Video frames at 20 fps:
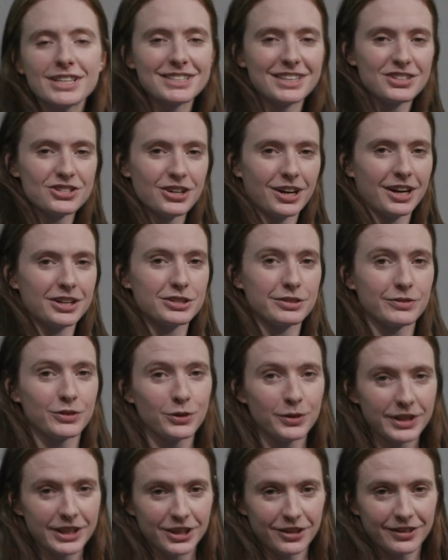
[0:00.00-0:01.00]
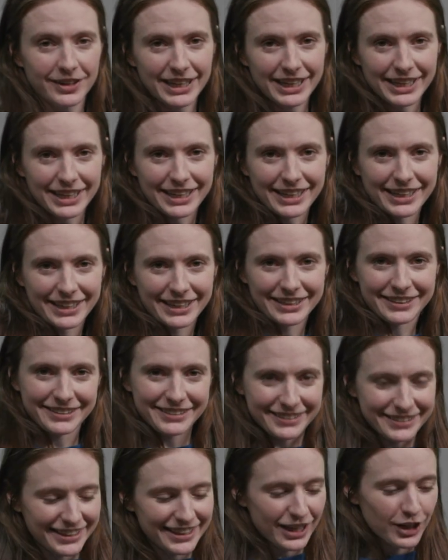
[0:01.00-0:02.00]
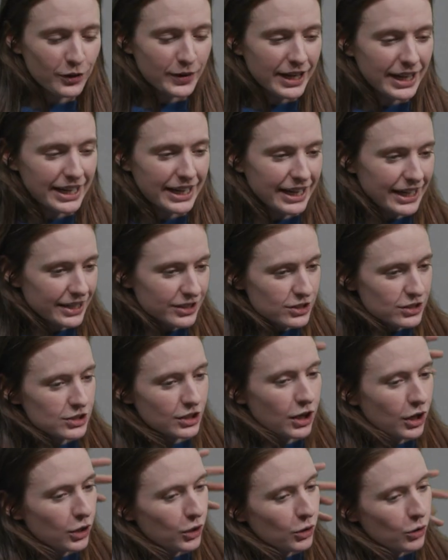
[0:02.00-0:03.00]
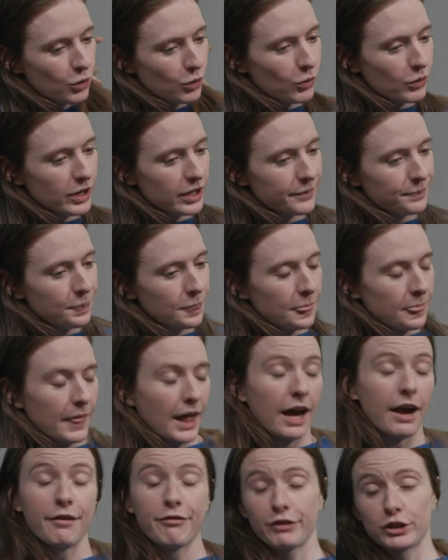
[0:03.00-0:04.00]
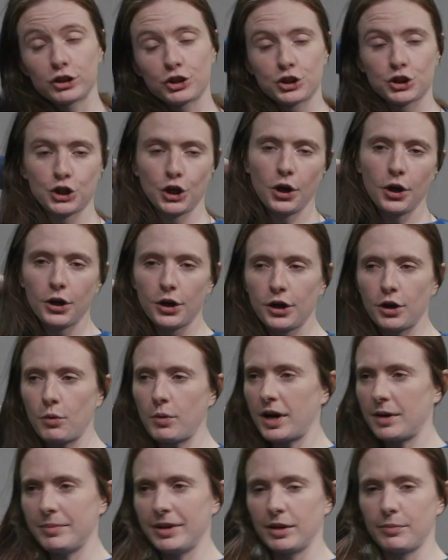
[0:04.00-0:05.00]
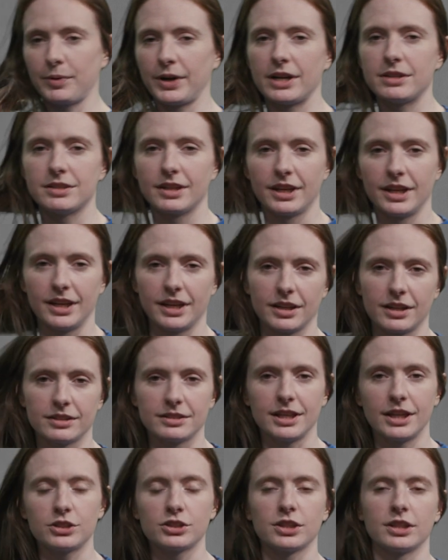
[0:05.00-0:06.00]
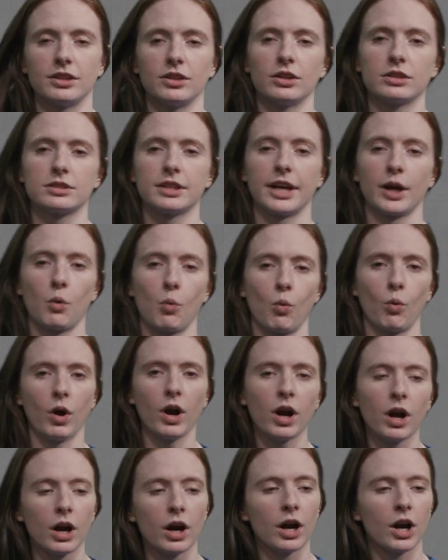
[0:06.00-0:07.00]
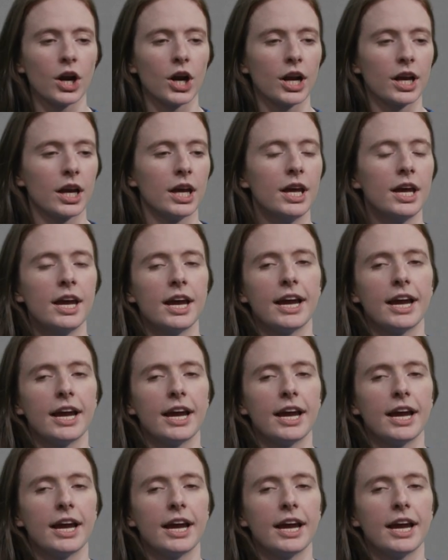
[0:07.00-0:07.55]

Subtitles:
is in charge of North Korea? Okay, so I for sure don't want to be the president because that shit looks like work.